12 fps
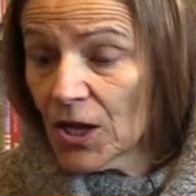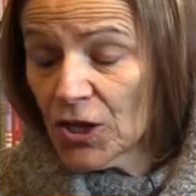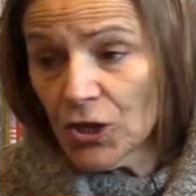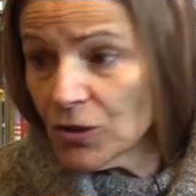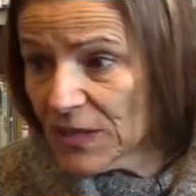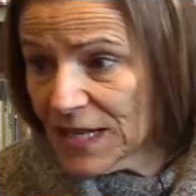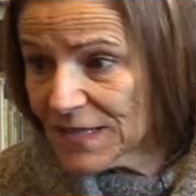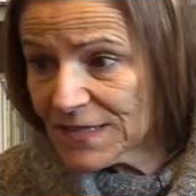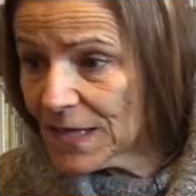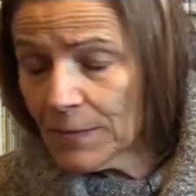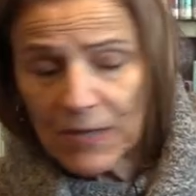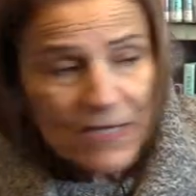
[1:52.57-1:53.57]
You'll need
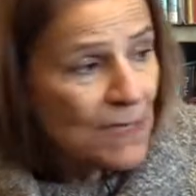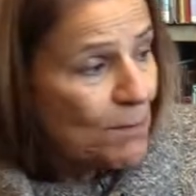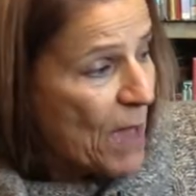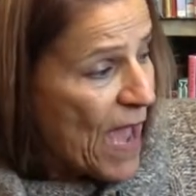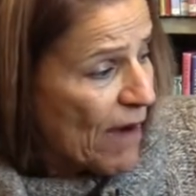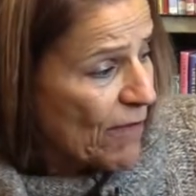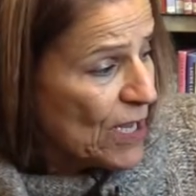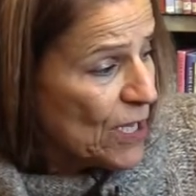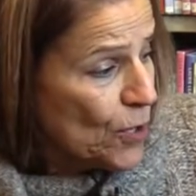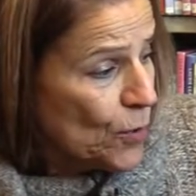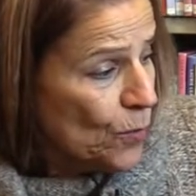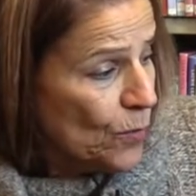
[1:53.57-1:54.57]
someone to marry
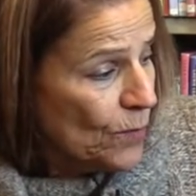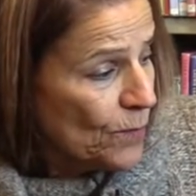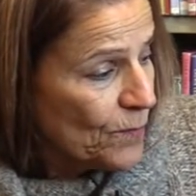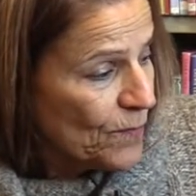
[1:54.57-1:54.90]
you.